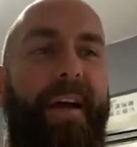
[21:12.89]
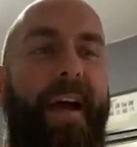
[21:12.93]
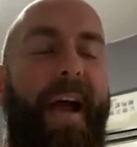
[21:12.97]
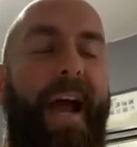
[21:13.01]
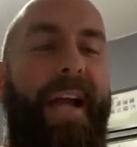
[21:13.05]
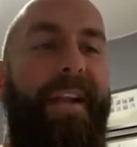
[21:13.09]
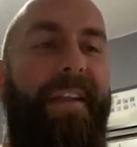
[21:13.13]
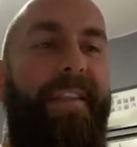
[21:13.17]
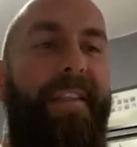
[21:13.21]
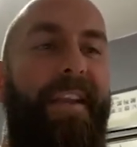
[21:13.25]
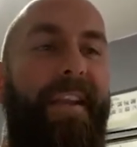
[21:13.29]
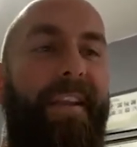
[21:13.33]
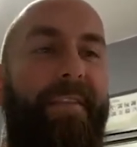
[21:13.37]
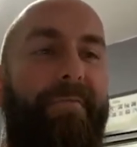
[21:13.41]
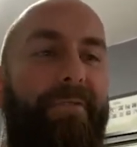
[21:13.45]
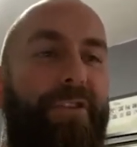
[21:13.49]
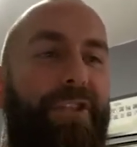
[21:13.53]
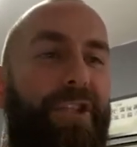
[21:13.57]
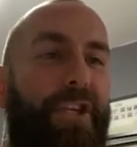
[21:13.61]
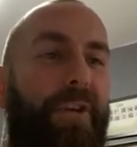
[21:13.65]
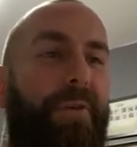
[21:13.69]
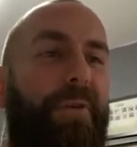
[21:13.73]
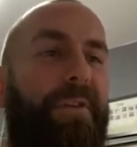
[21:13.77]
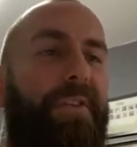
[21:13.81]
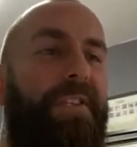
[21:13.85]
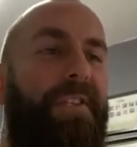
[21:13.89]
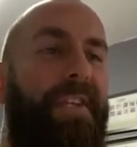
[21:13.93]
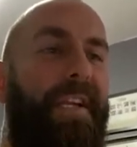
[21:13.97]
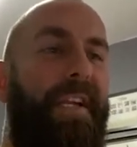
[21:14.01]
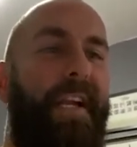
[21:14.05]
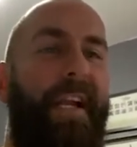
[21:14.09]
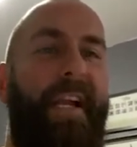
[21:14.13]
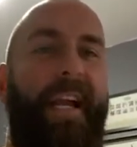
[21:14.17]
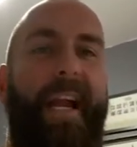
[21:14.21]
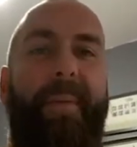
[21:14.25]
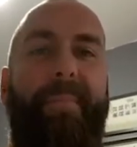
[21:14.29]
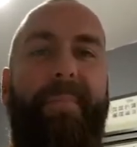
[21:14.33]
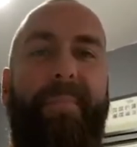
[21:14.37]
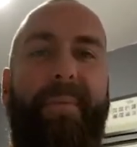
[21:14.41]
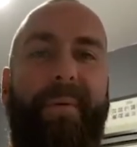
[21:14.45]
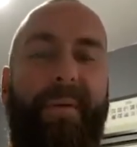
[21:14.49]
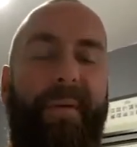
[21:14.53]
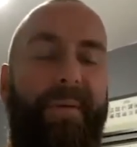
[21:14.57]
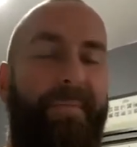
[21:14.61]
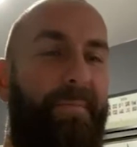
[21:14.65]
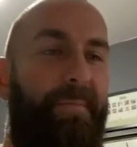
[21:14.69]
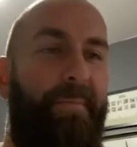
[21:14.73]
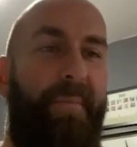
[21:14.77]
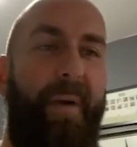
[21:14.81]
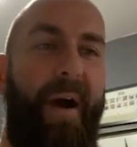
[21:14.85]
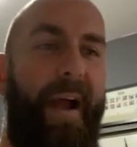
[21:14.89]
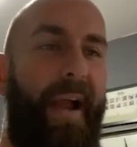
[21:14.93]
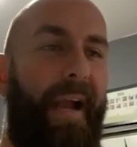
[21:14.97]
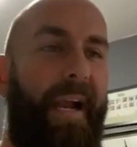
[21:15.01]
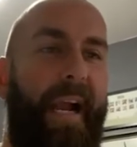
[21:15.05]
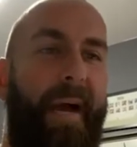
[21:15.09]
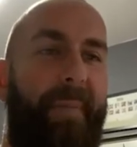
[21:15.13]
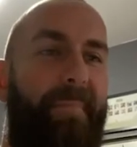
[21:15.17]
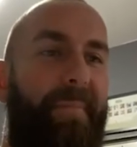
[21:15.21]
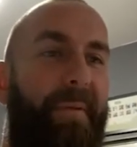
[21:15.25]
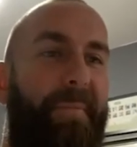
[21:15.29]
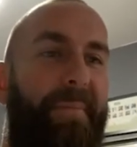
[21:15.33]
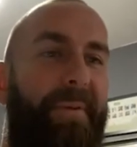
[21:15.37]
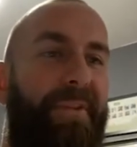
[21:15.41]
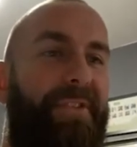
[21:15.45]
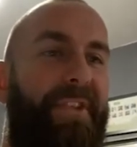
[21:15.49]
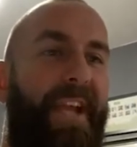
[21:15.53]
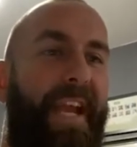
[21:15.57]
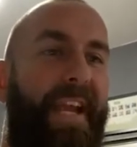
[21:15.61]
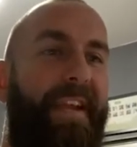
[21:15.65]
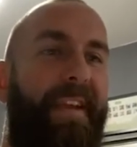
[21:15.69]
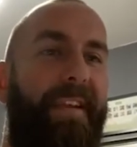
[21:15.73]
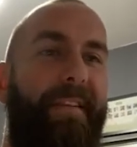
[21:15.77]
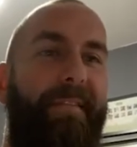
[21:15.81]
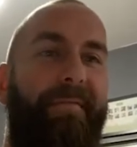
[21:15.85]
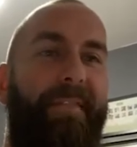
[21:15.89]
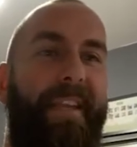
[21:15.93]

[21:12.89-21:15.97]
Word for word: and then it reduces in a couple, by a couple of percent